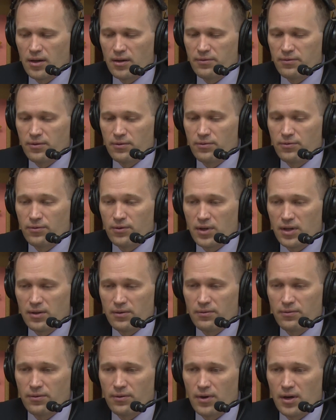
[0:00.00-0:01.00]
for free
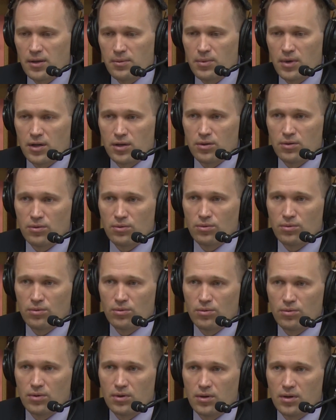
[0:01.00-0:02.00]
for anybody
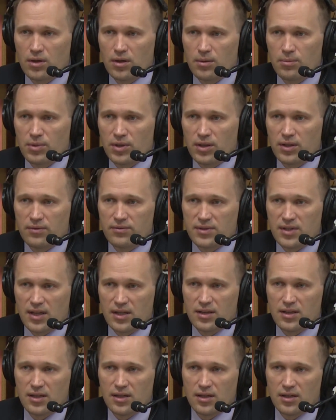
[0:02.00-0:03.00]
who believes they
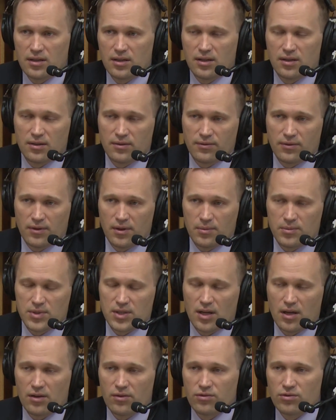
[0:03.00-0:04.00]
need it, either for
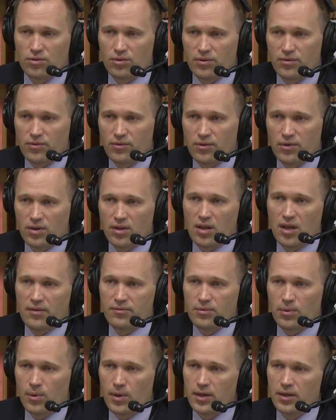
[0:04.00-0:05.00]
themselves or for a
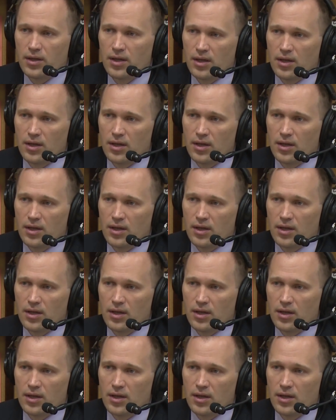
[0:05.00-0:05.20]
loved one.